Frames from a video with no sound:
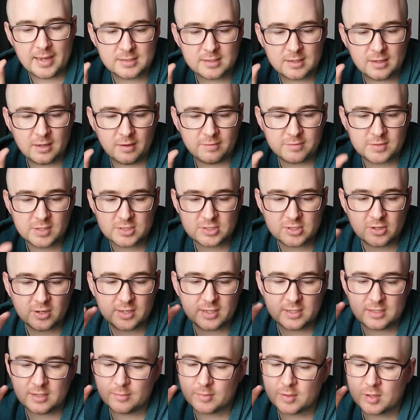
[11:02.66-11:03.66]
I've
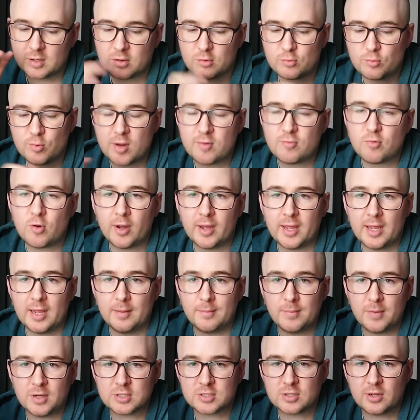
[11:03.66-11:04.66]
decided I'm going to rewrite it,
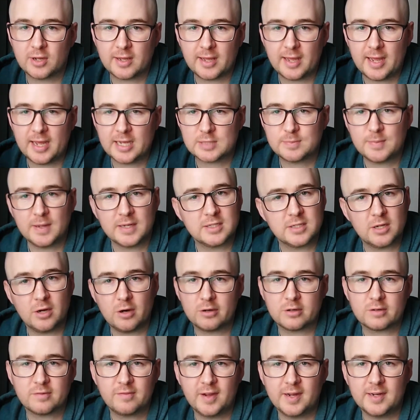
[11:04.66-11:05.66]
much like X-Men
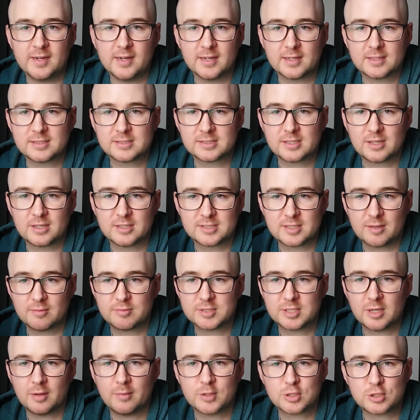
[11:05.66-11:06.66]
Dark Phoenix, because there was
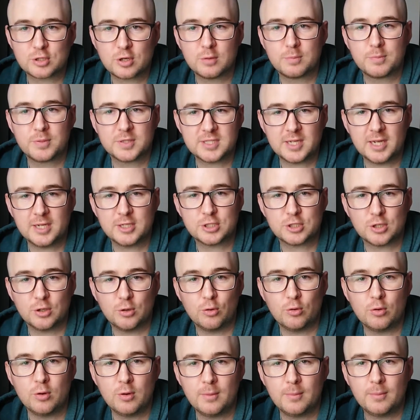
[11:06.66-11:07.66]
so much good
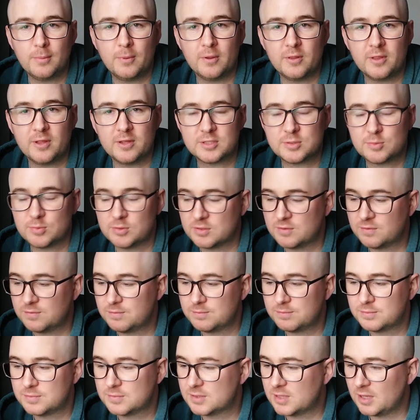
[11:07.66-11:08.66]
potential, but
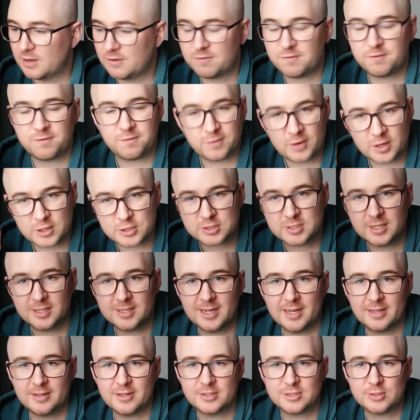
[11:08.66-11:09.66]
they flushed it
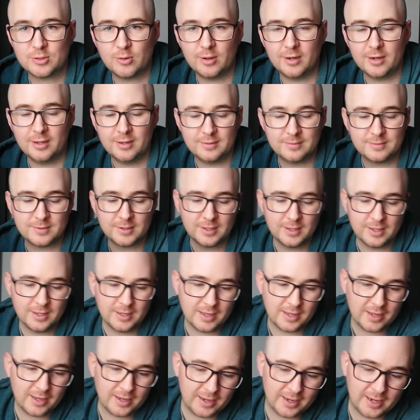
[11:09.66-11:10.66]
down the toilet.
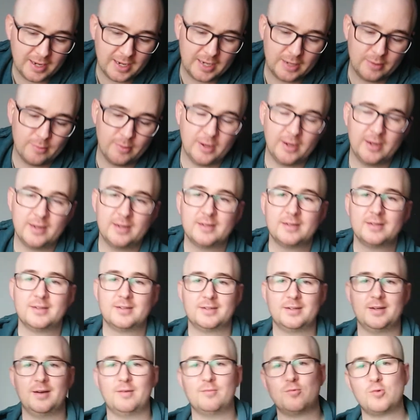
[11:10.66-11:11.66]
Anyway,
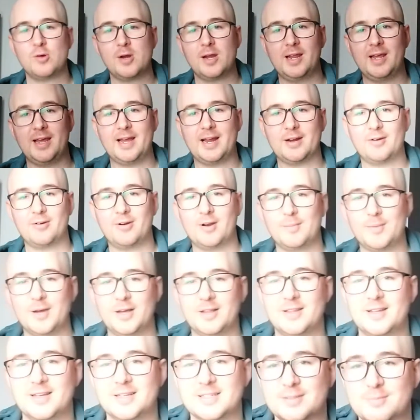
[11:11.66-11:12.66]
I'm really angry about this.